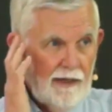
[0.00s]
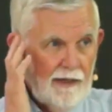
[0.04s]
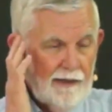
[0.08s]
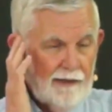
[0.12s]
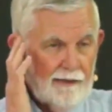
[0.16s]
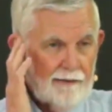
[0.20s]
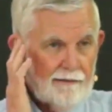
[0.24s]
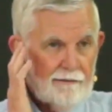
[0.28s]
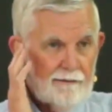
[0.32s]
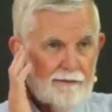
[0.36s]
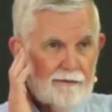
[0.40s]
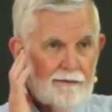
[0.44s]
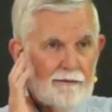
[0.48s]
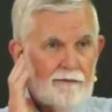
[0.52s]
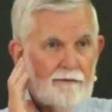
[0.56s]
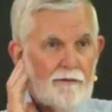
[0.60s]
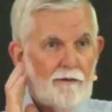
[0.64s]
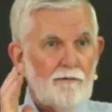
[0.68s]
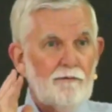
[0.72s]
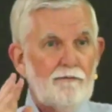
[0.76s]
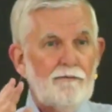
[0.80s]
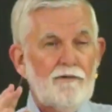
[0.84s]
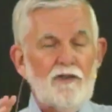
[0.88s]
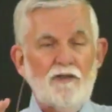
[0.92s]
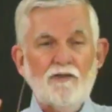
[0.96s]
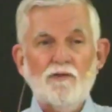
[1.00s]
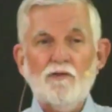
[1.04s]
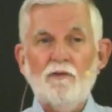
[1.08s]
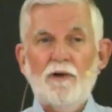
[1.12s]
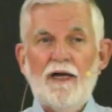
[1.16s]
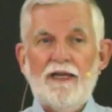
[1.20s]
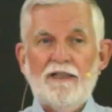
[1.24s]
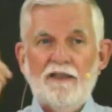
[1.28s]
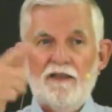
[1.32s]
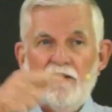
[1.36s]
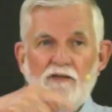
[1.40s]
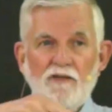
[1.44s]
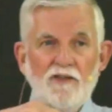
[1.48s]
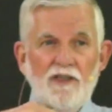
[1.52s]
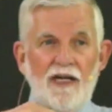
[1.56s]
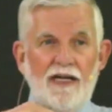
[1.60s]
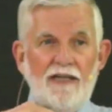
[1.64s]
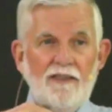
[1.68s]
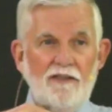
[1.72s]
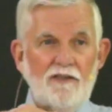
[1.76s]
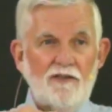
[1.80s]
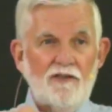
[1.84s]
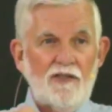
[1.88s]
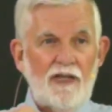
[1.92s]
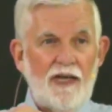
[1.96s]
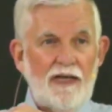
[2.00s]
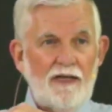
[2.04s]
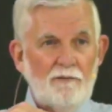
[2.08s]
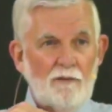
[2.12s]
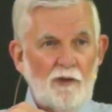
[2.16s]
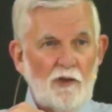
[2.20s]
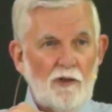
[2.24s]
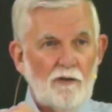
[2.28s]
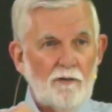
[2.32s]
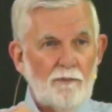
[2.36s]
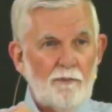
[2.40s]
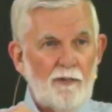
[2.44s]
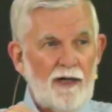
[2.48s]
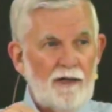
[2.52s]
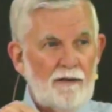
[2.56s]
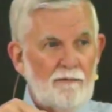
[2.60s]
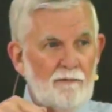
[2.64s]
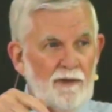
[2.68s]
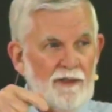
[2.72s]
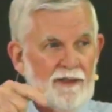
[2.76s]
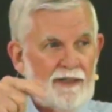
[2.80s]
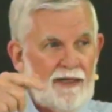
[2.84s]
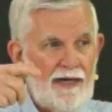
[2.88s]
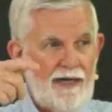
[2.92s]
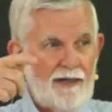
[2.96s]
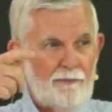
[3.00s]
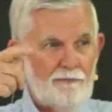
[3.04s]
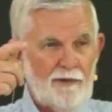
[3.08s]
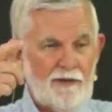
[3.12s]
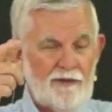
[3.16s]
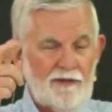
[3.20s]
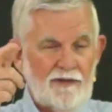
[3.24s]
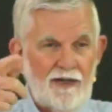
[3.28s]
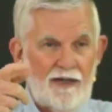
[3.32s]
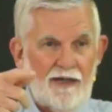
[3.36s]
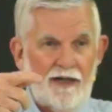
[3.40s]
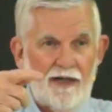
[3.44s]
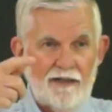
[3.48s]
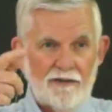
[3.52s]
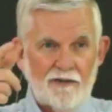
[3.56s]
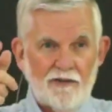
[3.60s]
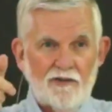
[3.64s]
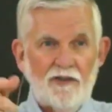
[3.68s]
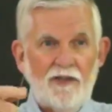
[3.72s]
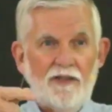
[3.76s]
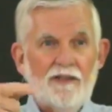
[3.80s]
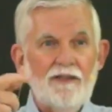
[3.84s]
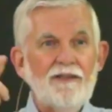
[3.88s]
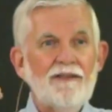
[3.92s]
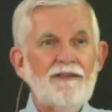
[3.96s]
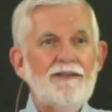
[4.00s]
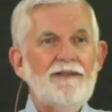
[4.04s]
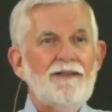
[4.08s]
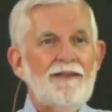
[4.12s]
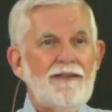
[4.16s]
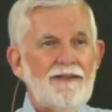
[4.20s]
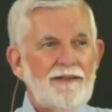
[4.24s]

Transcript: Uh, you just read in 2 Samuel about what happened to Uzzah